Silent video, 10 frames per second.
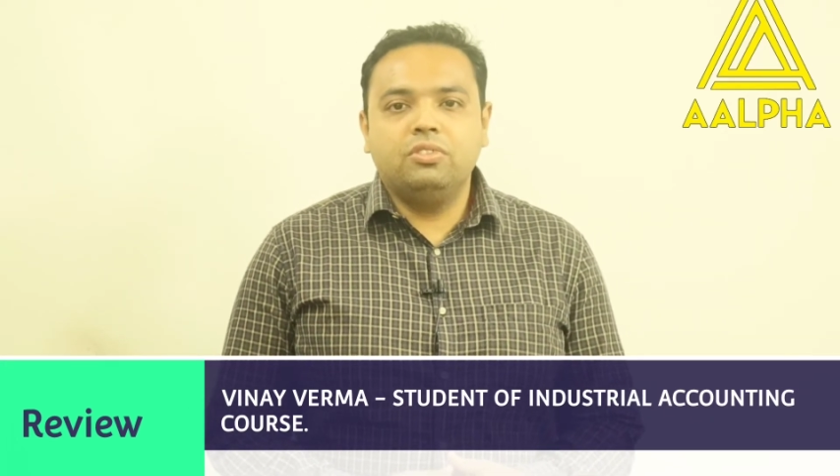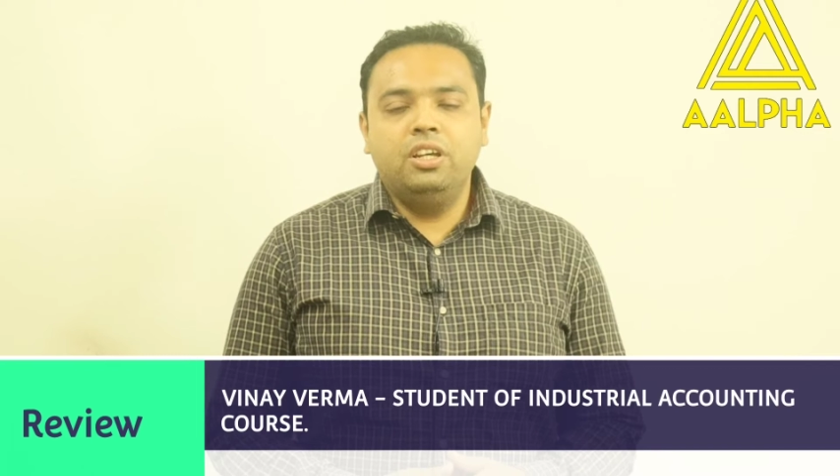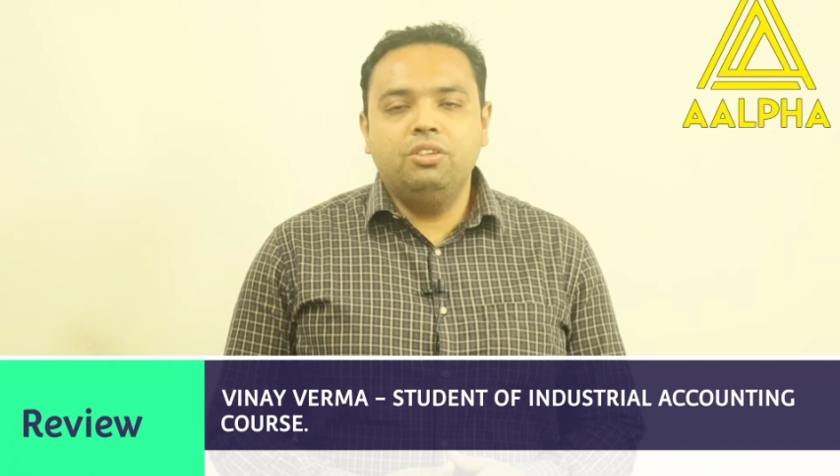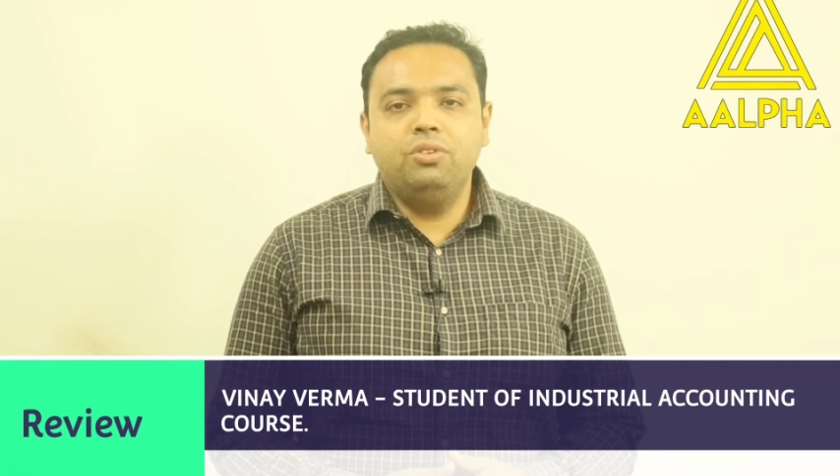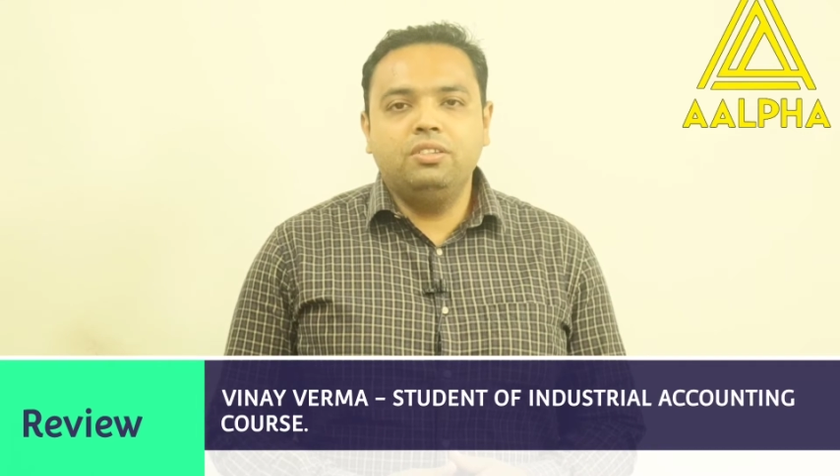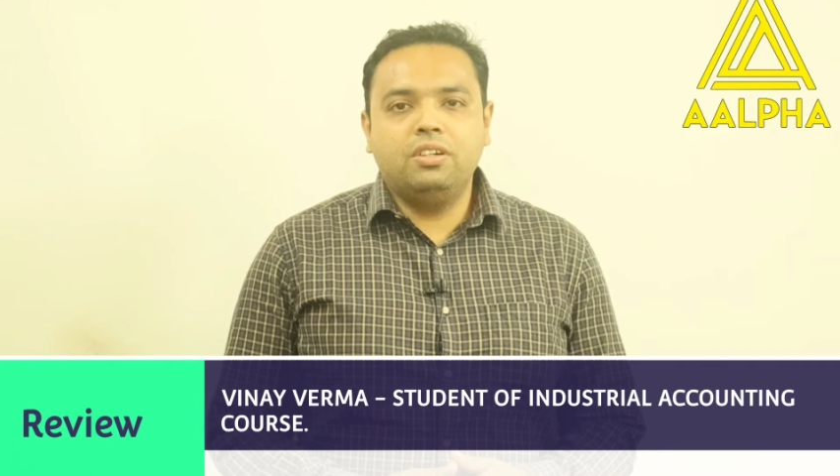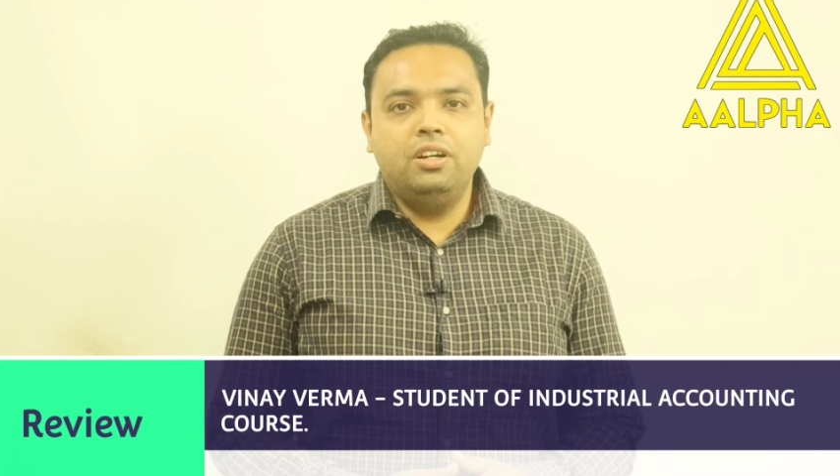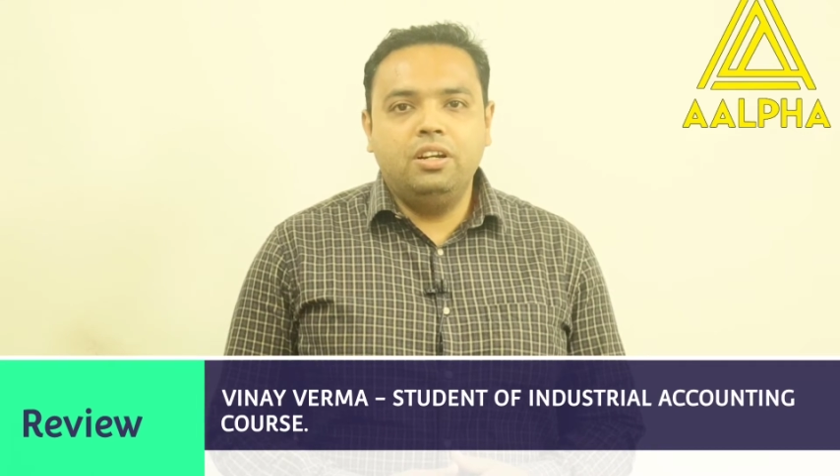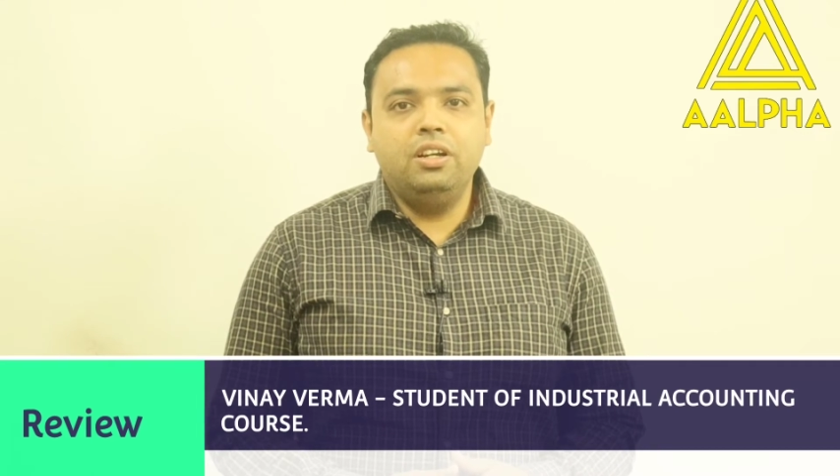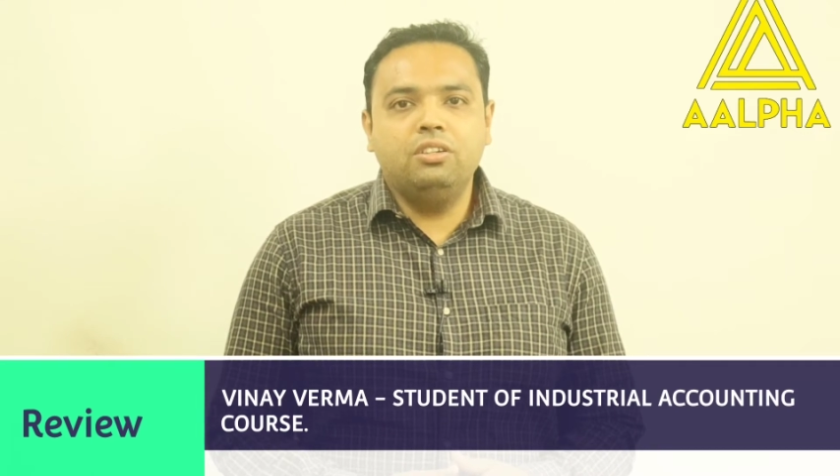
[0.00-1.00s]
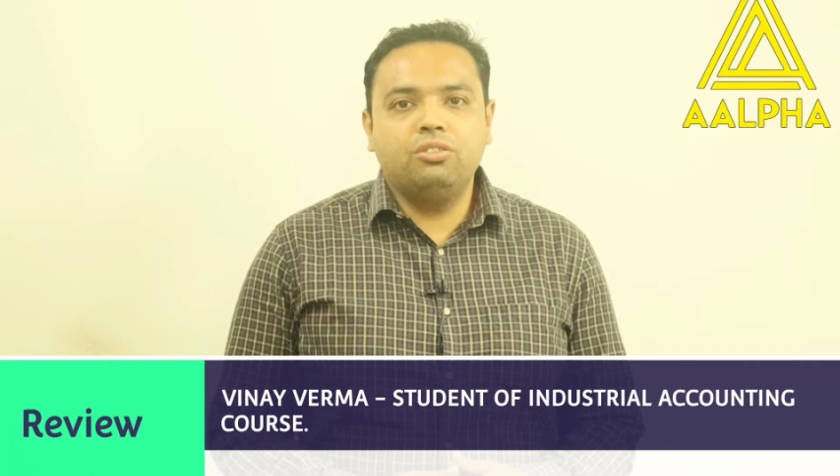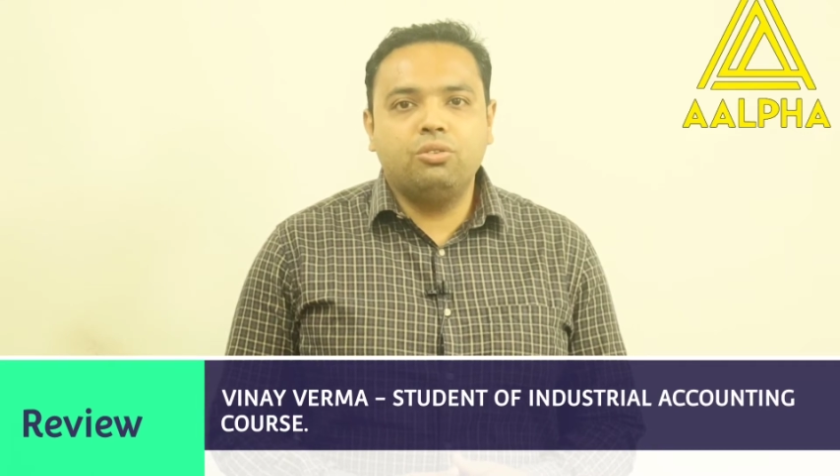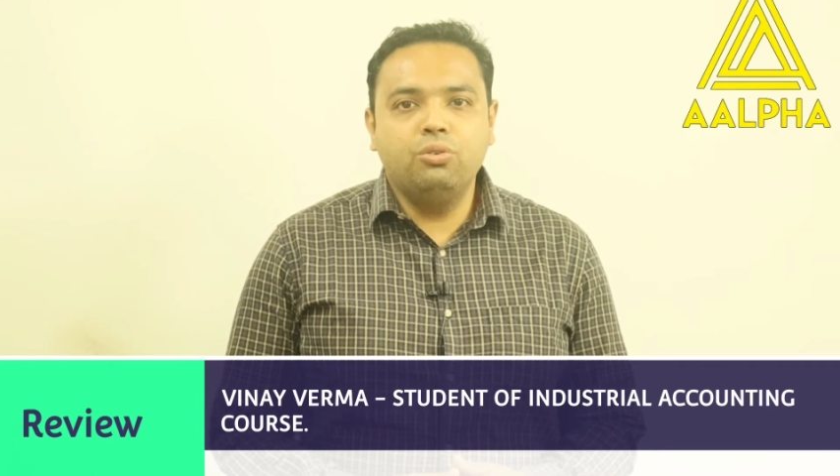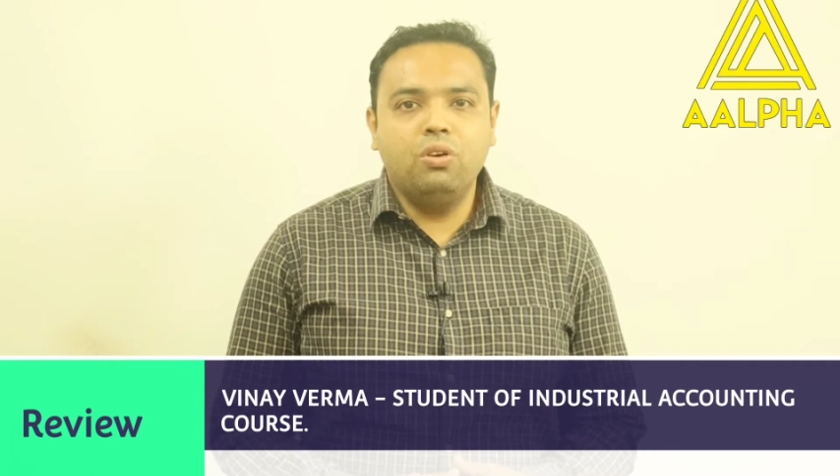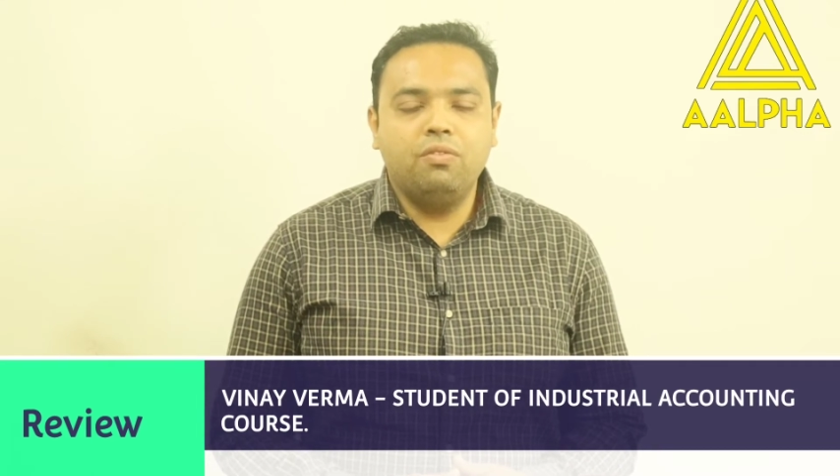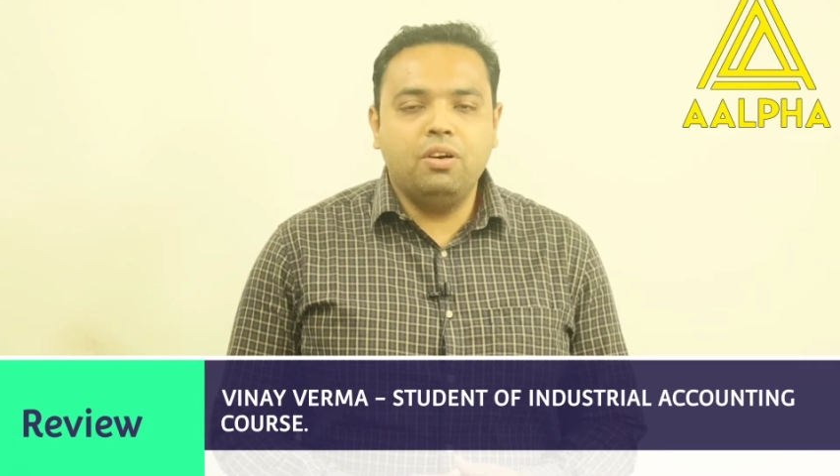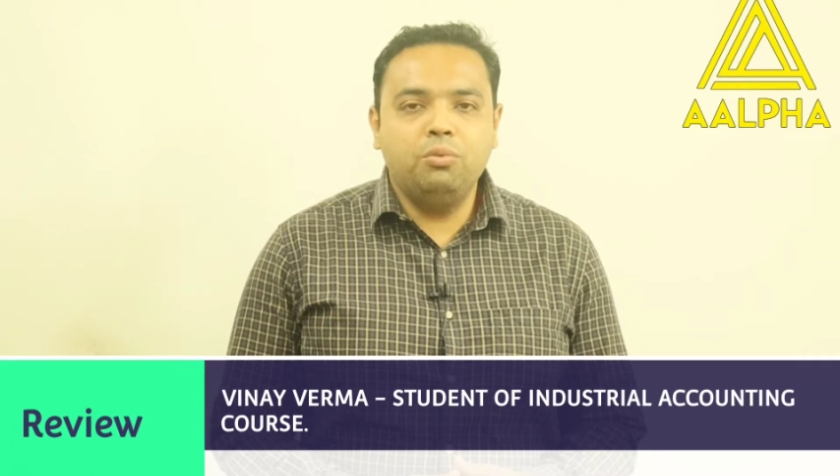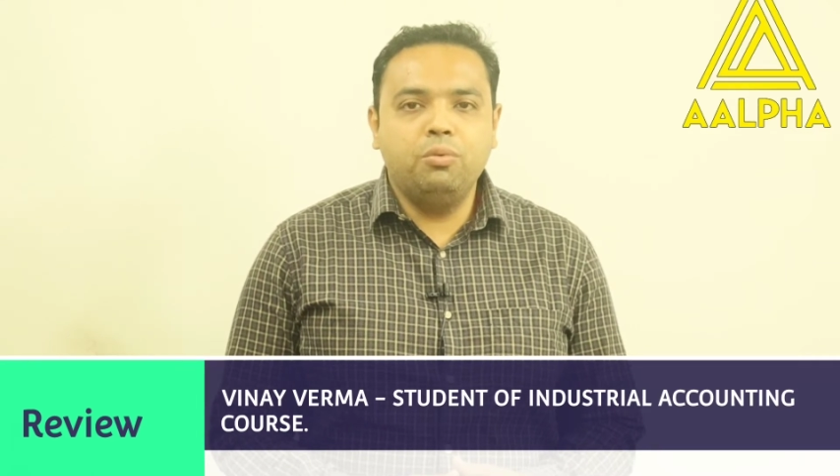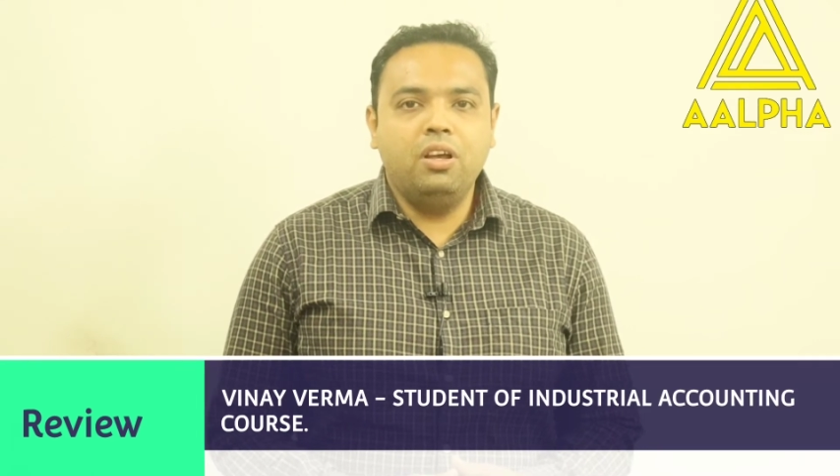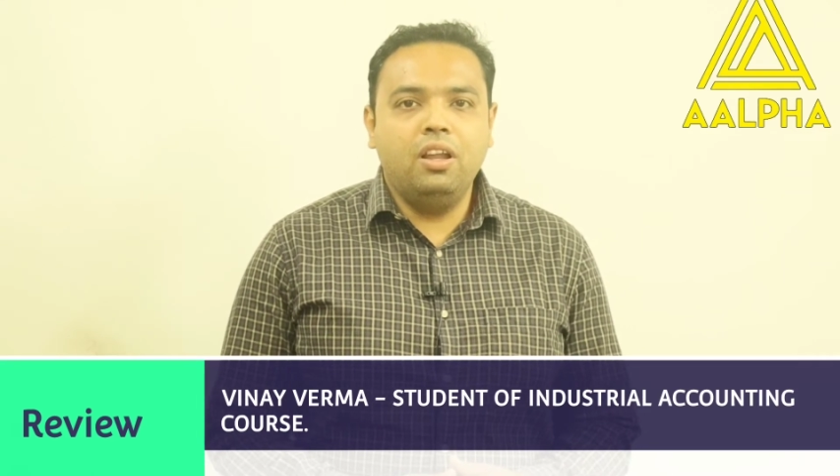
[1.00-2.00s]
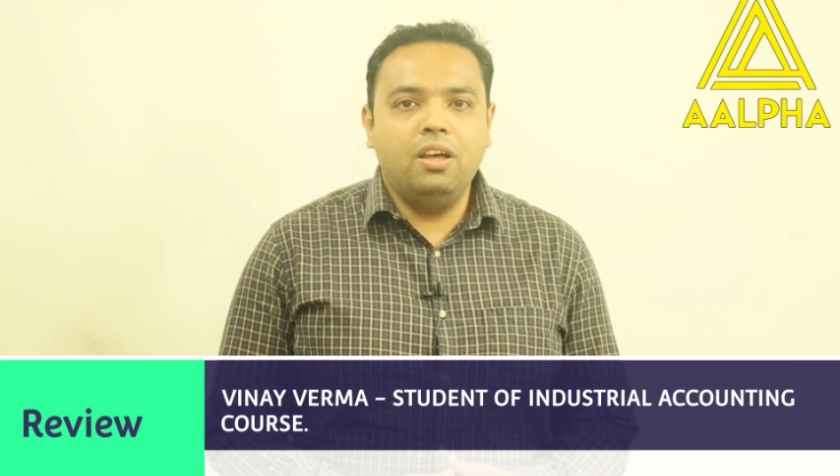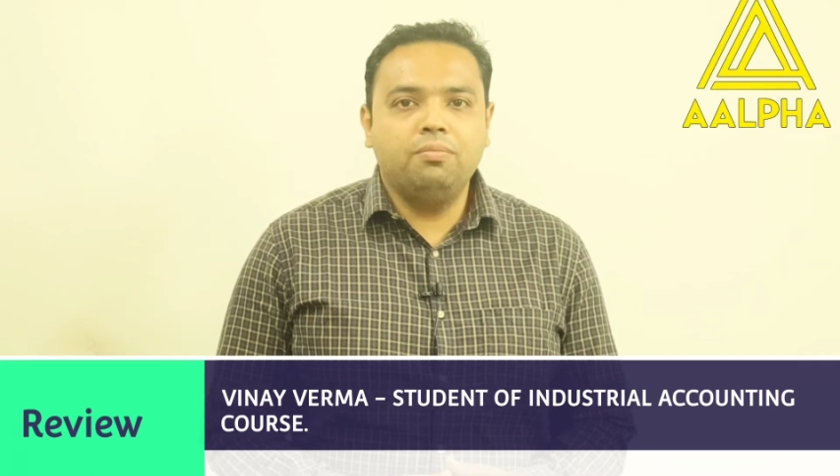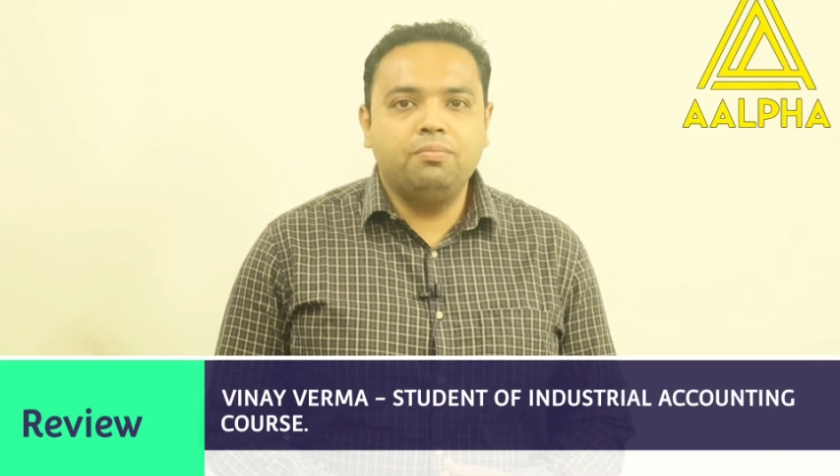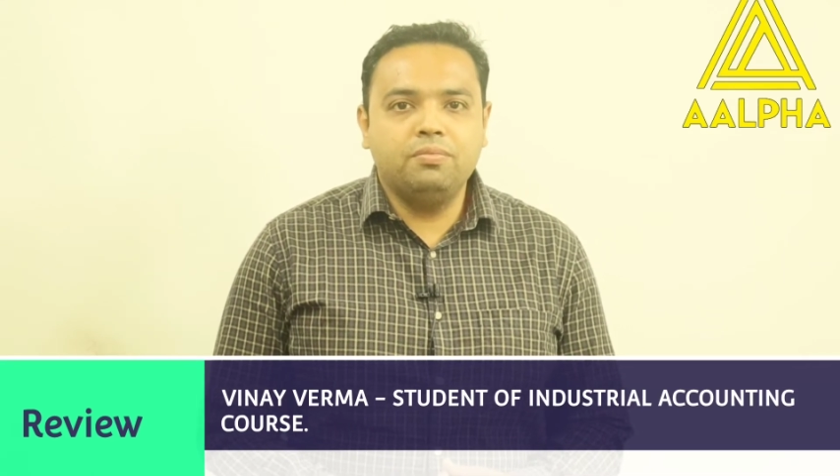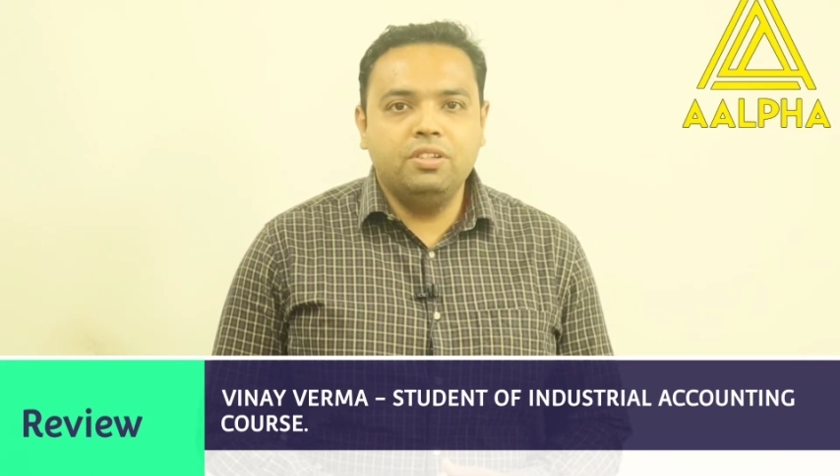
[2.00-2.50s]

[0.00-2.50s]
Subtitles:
days-wise content through Alpha Mobile app